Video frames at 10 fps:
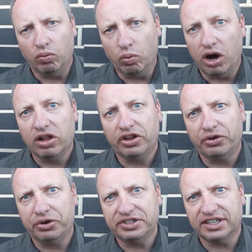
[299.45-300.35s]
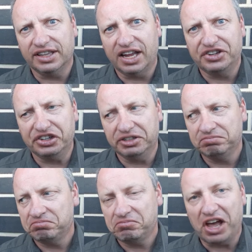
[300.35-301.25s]
While en route to London,
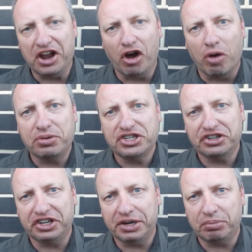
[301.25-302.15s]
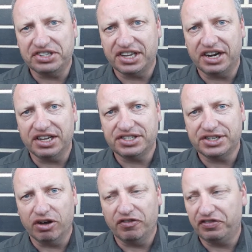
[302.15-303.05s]
an opportunity presented
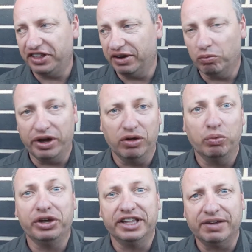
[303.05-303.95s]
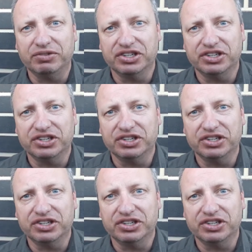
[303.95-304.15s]
itself that, well, William